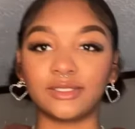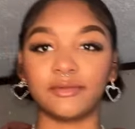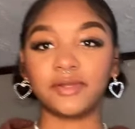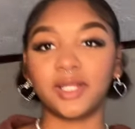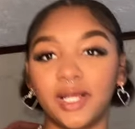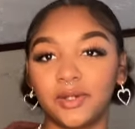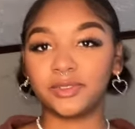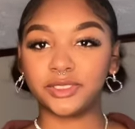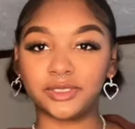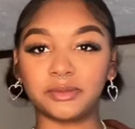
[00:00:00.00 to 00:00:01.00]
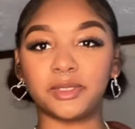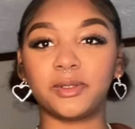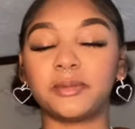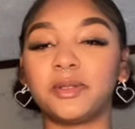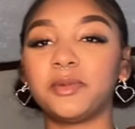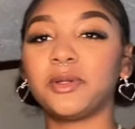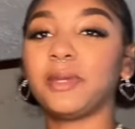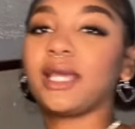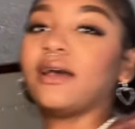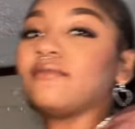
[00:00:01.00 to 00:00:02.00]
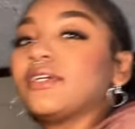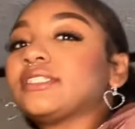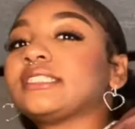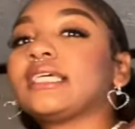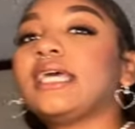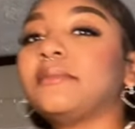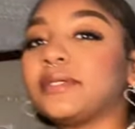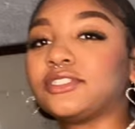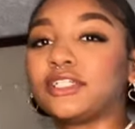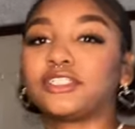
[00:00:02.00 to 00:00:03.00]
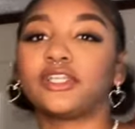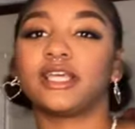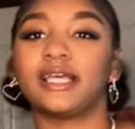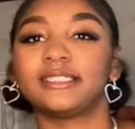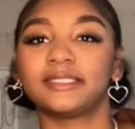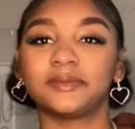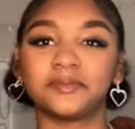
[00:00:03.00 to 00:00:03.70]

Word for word: so I figured out what shoes I'm gonna wear. I'm gonna wear my Converse. I'm gonna try to show you guys.